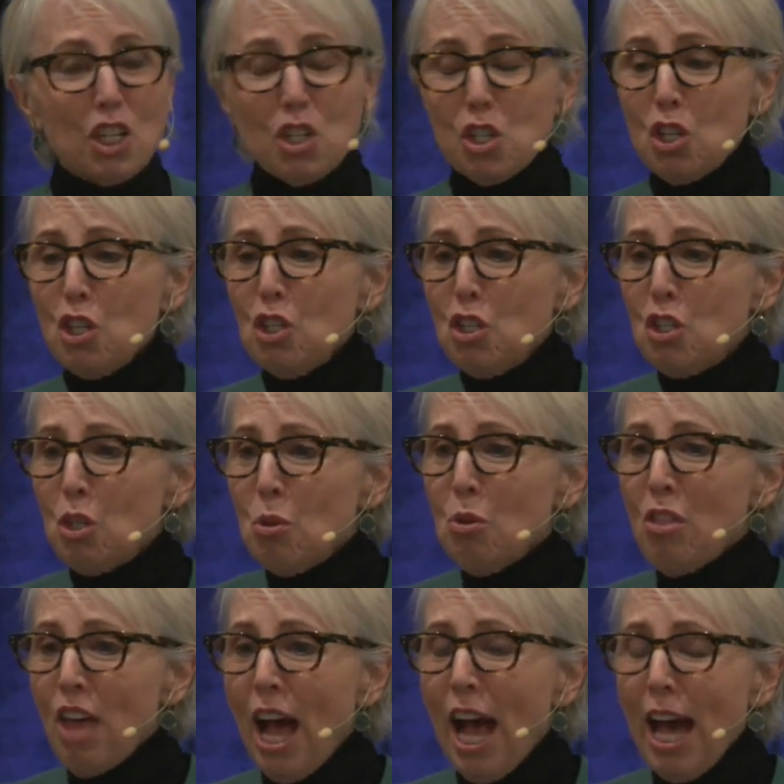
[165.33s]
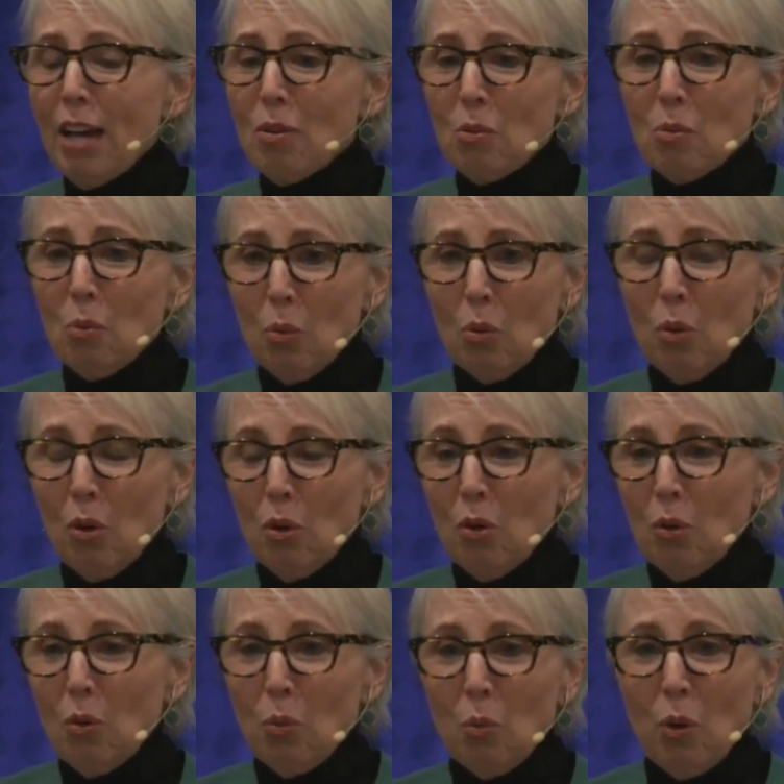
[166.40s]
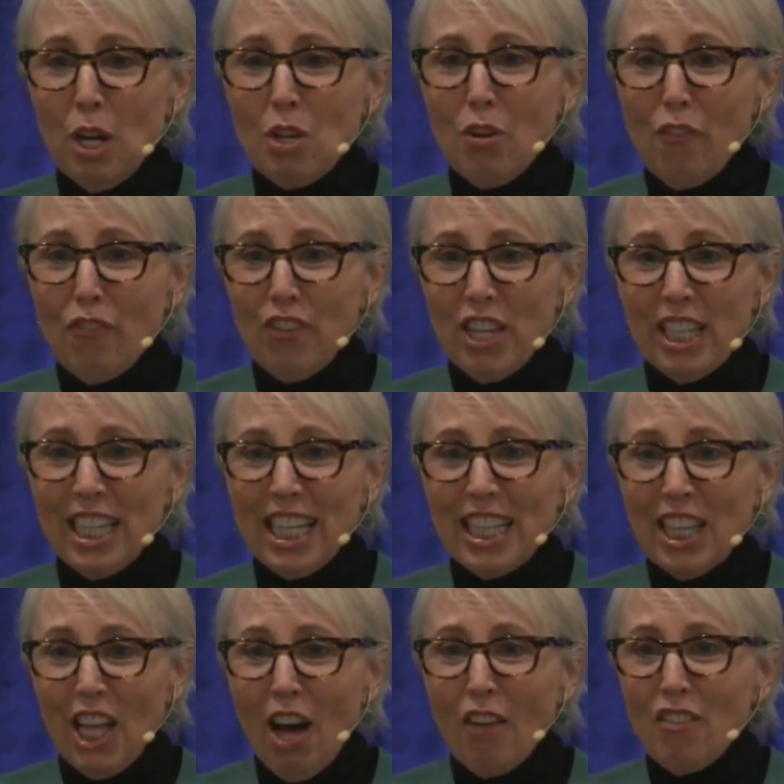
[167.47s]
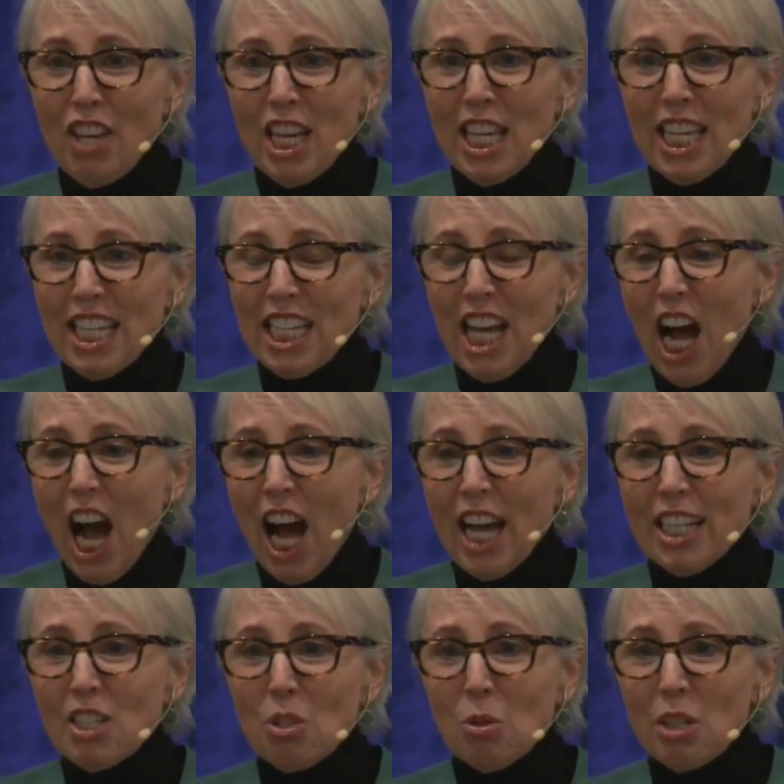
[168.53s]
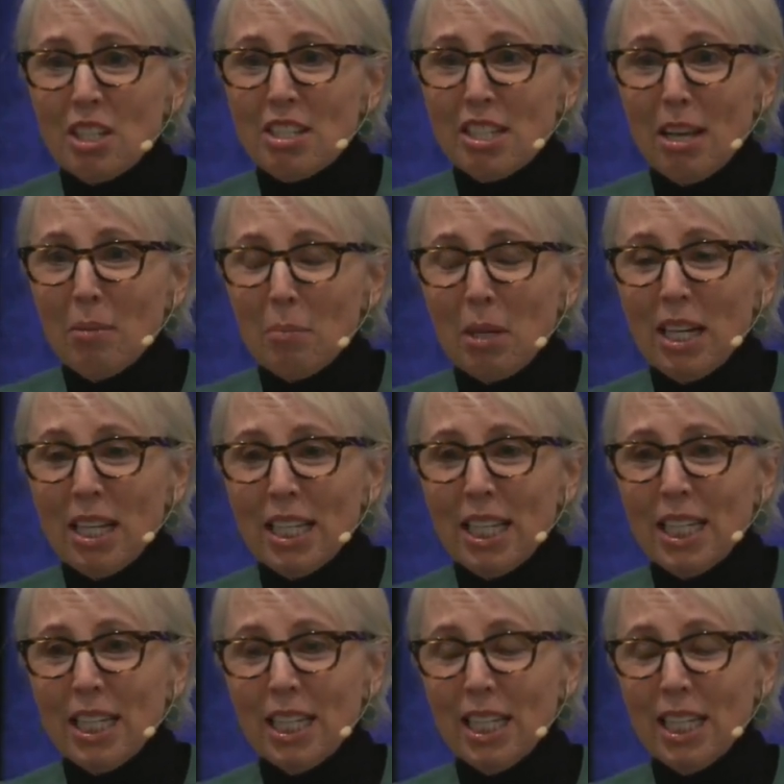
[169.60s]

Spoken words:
Do you do that when you're feeling loving and kind towards somebody?